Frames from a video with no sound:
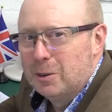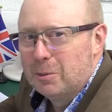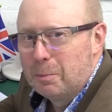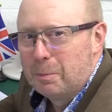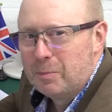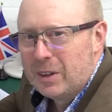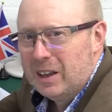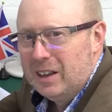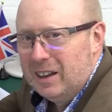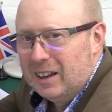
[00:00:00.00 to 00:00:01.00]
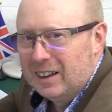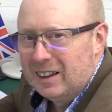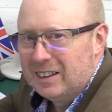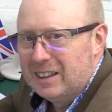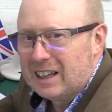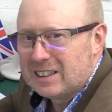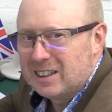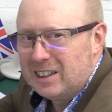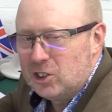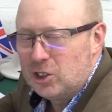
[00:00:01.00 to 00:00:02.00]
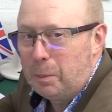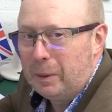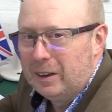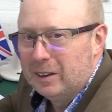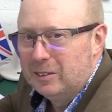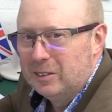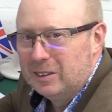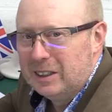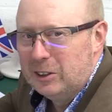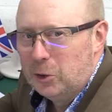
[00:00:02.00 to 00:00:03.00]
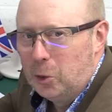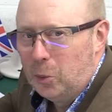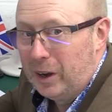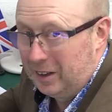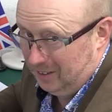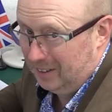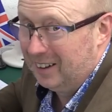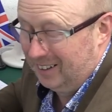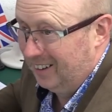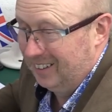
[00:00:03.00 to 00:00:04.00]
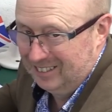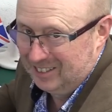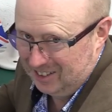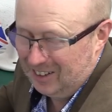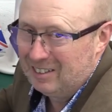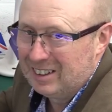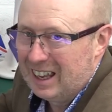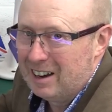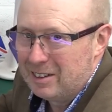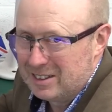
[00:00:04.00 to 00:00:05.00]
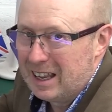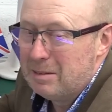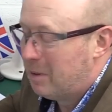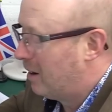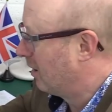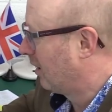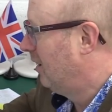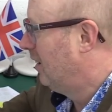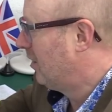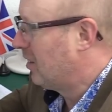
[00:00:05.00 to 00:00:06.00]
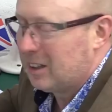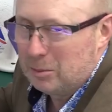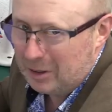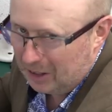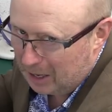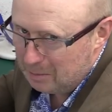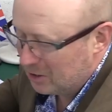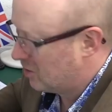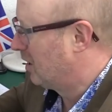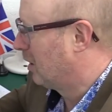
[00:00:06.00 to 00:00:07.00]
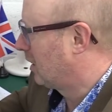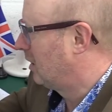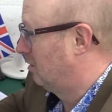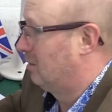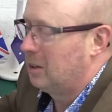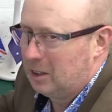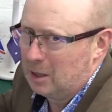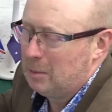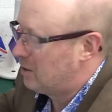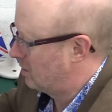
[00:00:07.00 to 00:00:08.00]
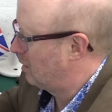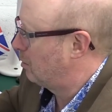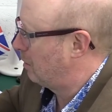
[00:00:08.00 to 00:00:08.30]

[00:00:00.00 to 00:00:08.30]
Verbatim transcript: up uh, Nazi shipping in near Norway uh, and surrounding areas, Denmark. That'll be their mission. I can, can imagine they'll